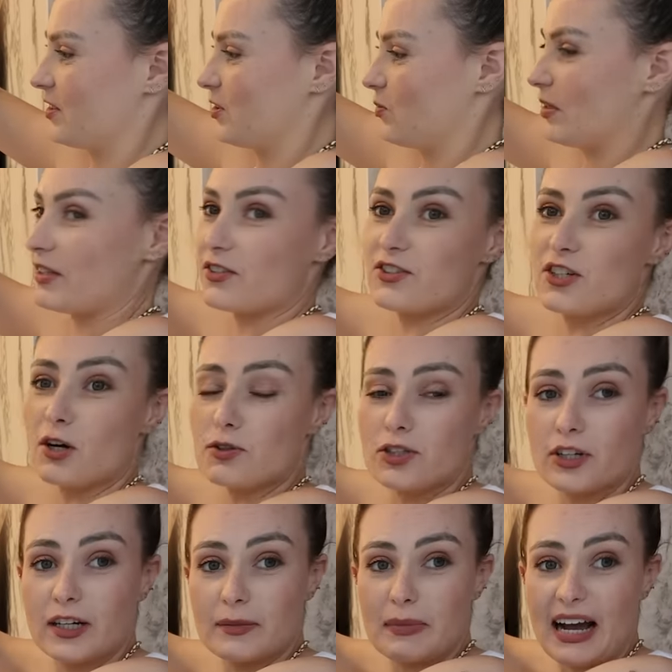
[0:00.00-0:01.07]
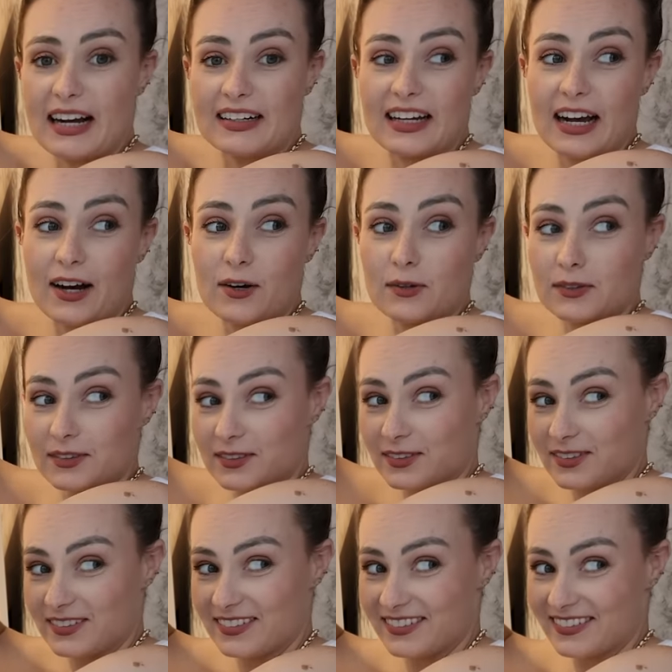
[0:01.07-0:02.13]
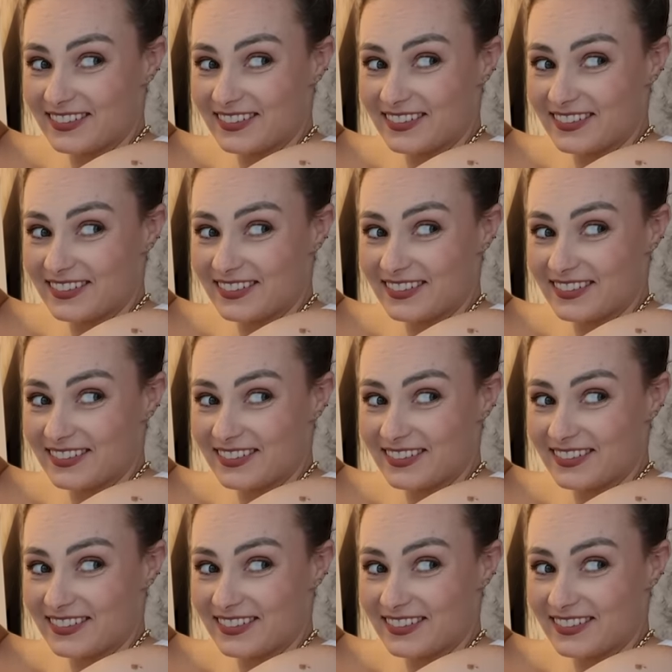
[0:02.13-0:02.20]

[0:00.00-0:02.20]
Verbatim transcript: Well, there's no turning back now. Yep.